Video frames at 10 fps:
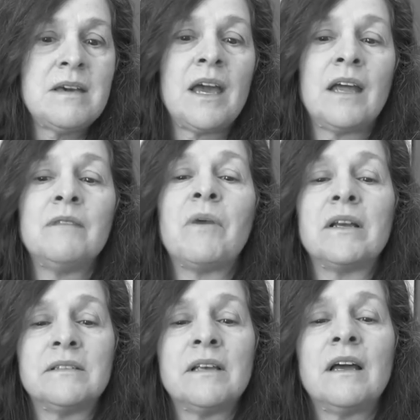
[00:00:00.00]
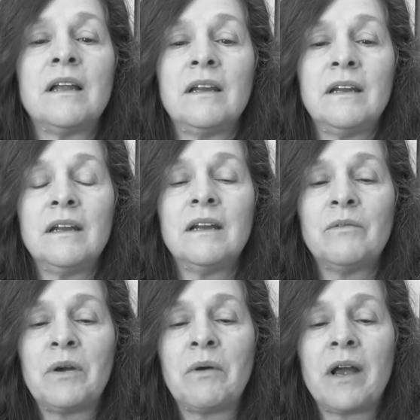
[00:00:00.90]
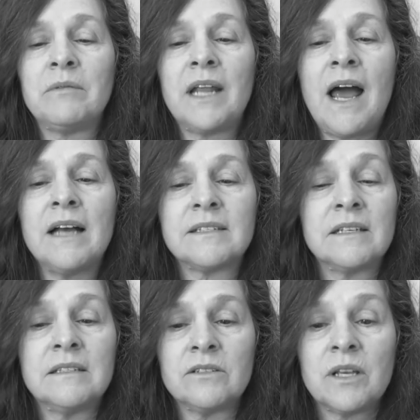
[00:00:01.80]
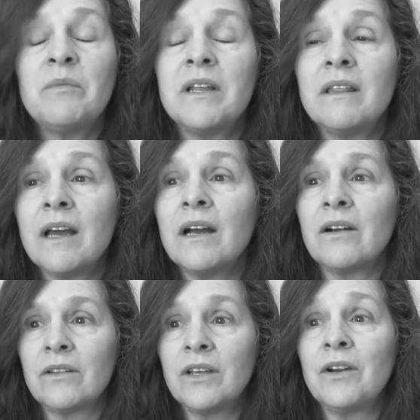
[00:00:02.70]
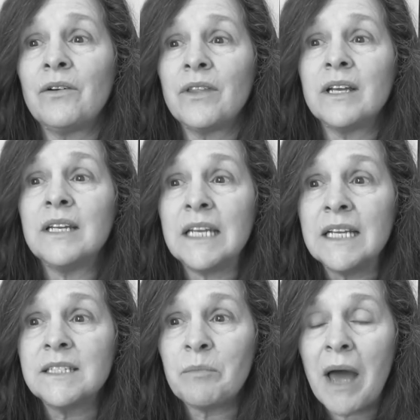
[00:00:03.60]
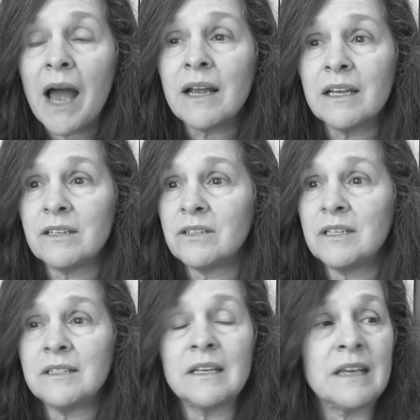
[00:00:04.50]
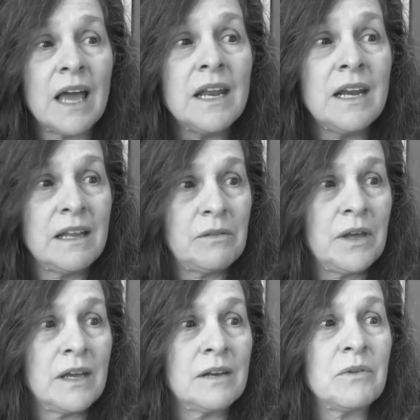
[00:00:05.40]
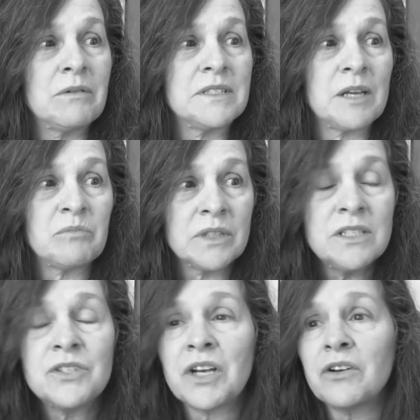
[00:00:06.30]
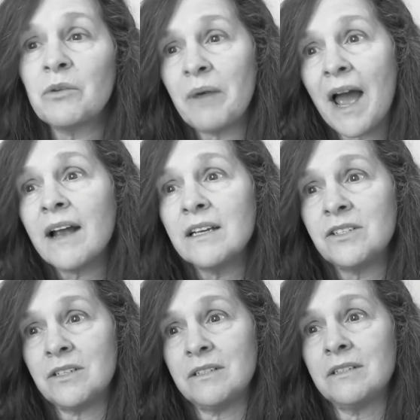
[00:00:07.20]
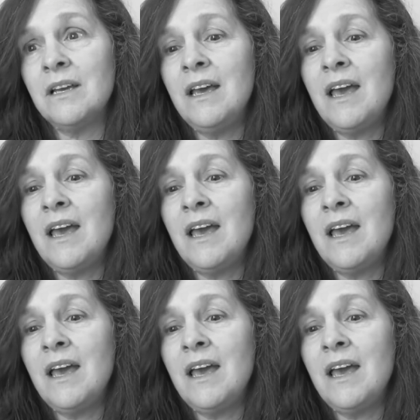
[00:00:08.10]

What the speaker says: And my son, we were able to ask, is there somebody there, that needs a package that doesn't get anything? And we would say, please share your packages.